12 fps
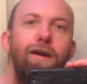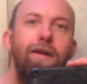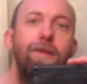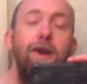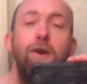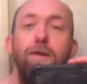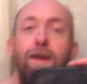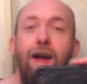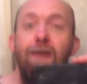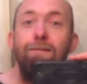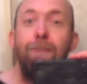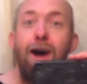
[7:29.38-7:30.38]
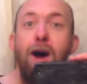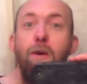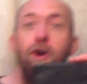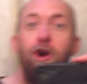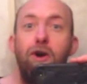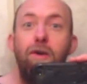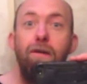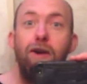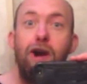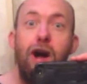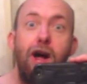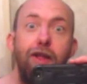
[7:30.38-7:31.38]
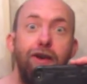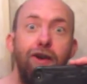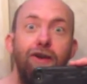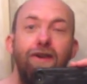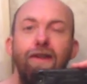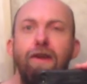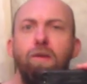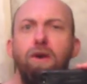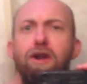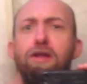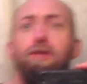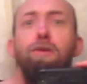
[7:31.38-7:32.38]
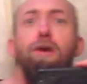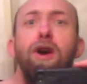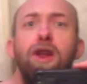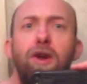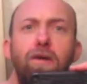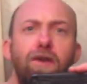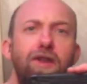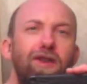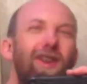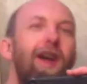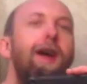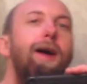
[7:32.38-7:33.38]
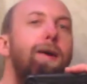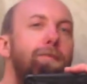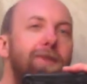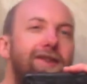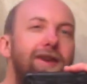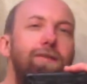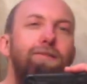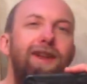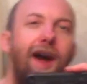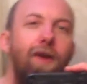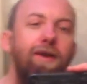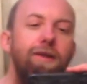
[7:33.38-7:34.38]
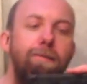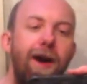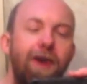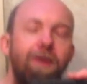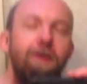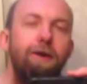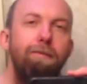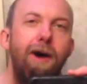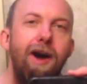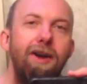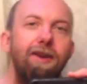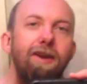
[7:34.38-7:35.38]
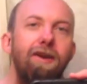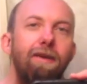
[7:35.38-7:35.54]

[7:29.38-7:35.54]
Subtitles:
And they know they have power over others, and they want authority over others. But deep down in the back of their mind,